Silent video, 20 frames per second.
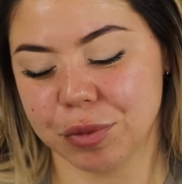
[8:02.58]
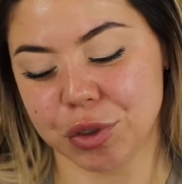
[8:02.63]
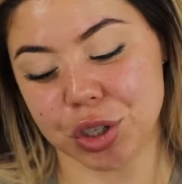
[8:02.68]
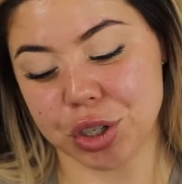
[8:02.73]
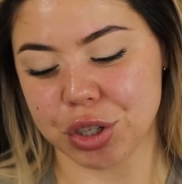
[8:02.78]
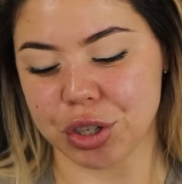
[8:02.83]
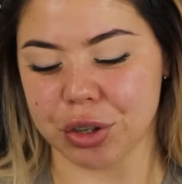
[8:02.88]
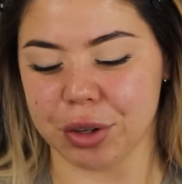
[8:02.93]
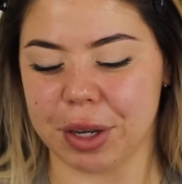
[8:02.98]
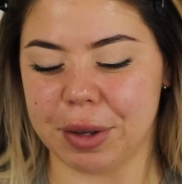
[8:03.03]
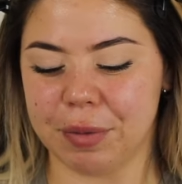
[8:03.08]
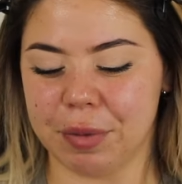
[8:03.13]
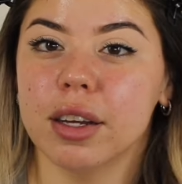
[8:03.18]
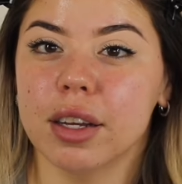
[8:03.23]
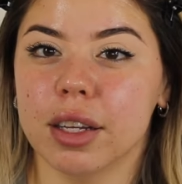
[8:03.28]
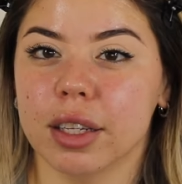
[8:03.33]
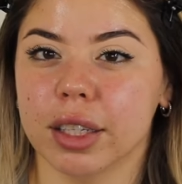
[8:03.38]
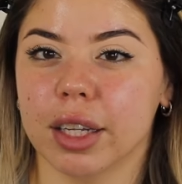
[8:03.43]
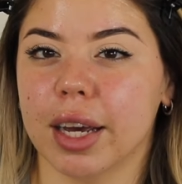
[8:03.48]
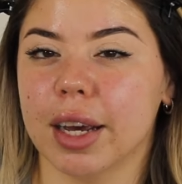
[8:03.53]
Just do it.
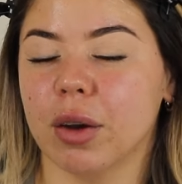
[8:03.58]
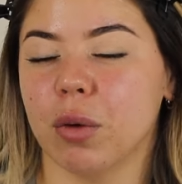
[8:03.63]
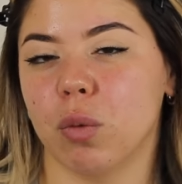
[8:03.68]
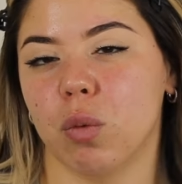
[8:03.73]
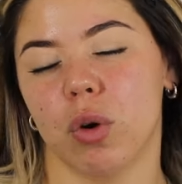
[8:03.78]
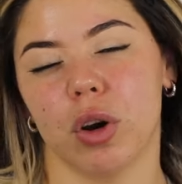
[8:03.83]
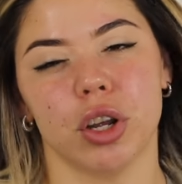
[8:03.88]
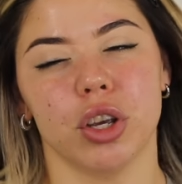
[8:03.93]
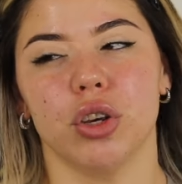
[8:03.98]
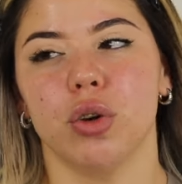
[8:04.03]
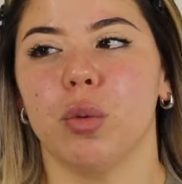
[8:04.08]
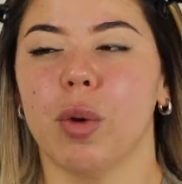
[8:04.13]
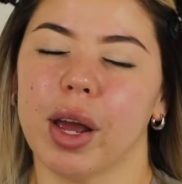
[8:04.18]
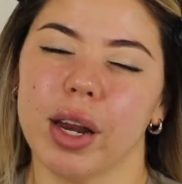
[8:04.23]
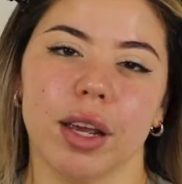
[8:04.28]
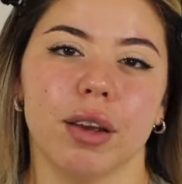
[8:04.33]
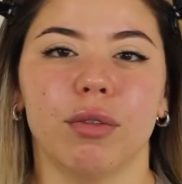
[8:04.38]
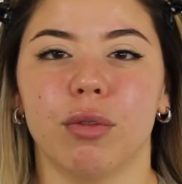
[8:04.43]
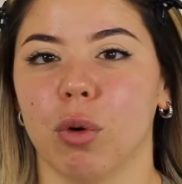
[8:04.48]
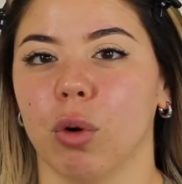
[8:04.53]
Like, what are you
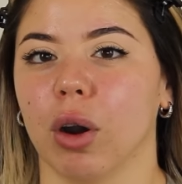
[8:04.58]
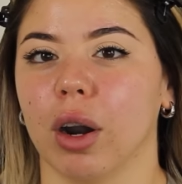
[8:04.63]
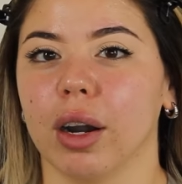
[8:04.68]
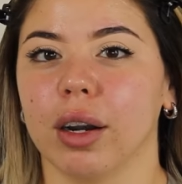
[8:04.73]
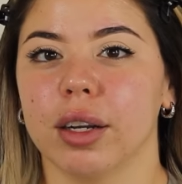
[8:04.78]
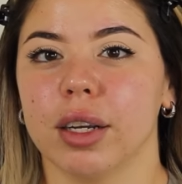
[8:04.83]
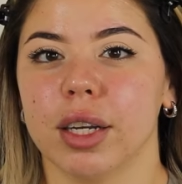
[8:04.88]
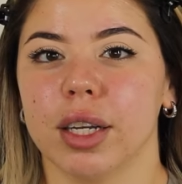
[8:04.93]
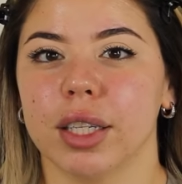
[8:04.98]
waiting for?